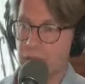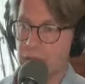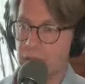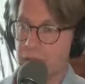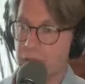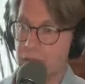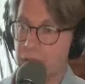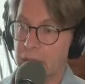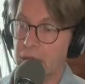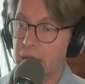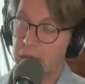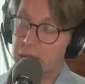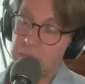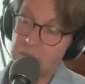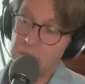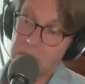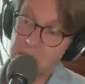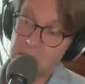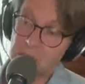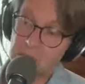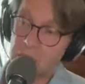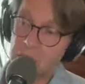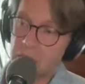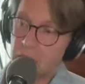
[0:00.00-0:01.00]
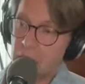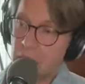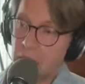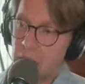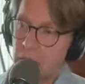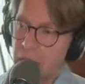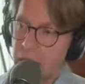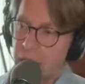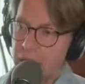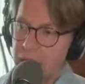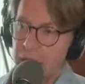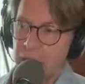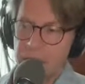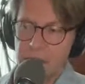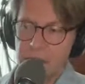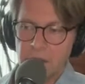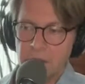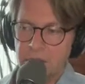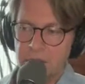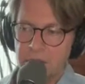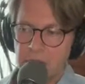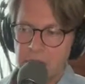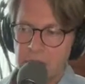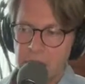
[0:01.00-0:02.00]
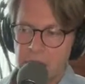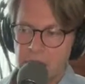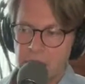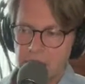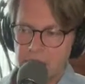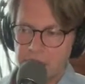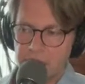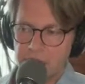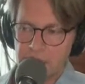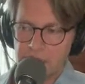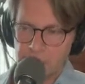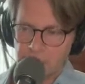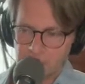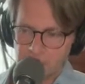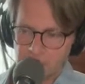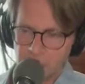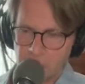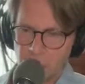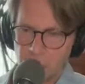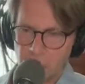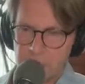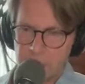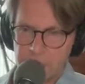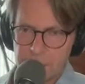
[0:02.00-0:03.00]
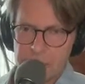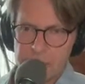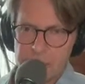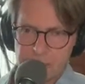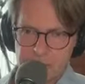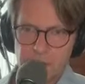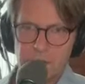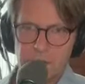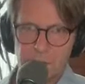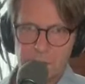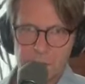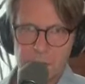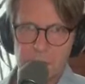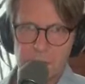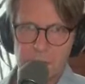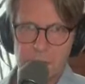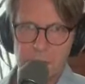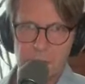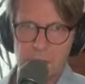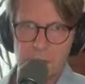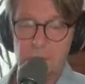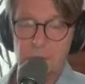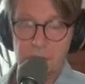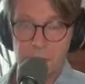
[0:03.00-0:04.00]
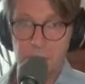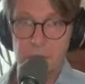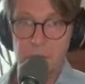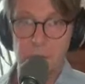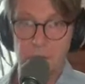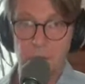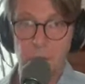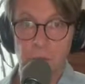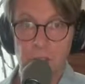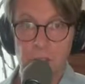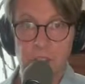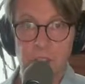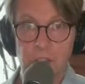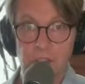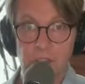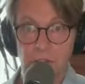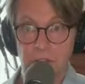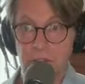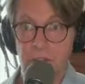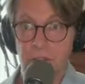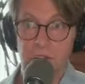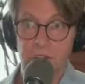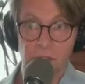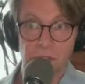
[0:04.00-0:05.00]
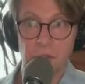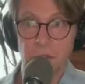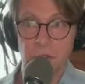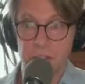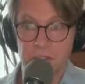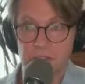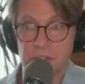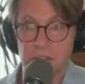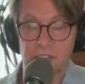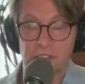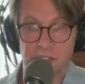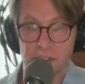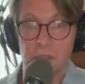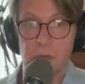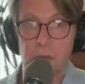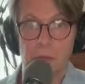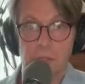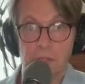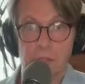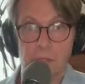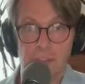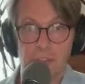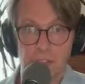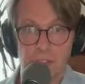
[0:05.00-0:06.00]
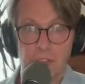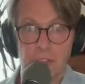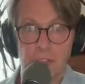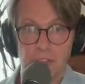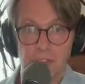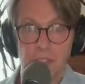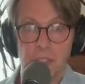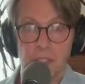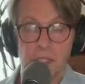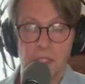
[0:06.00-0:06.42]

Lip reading: And like I say, I think we meet different people for different reasons. It's not necessarily just